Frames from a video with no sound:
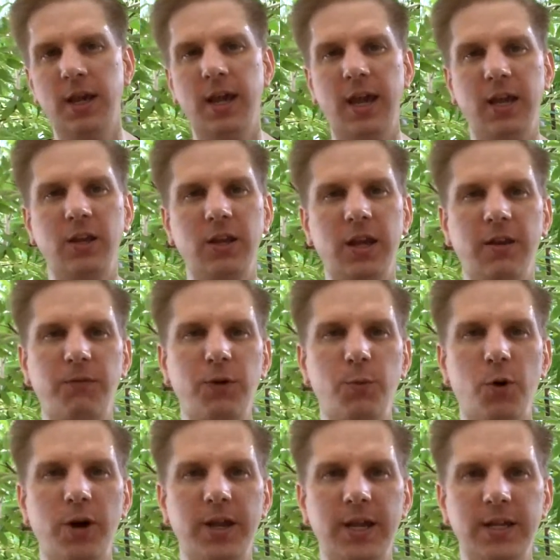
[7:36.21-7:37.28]
and you'll get a few
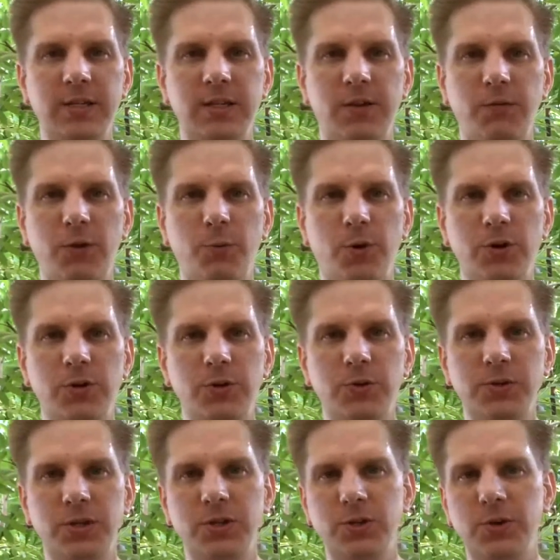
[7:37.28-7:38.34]
more hints and a few more
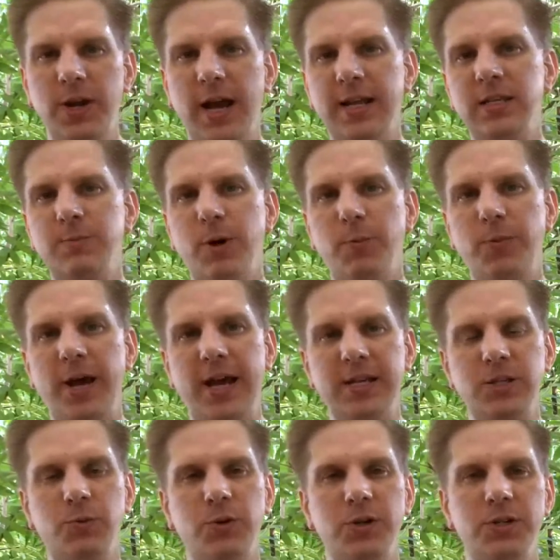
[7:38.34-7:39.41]
do's and do nots about
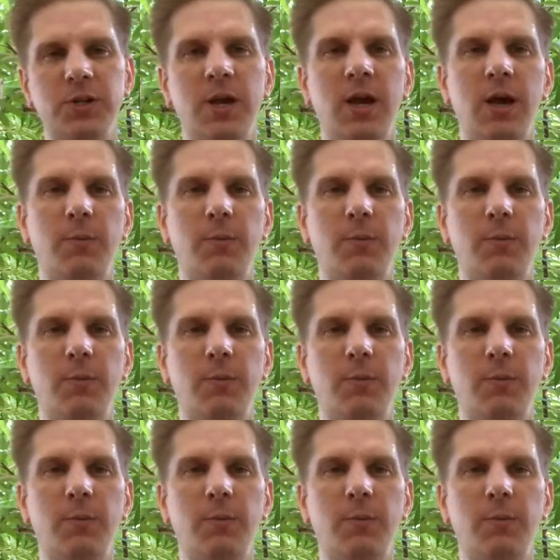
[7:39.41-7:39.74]
passwords.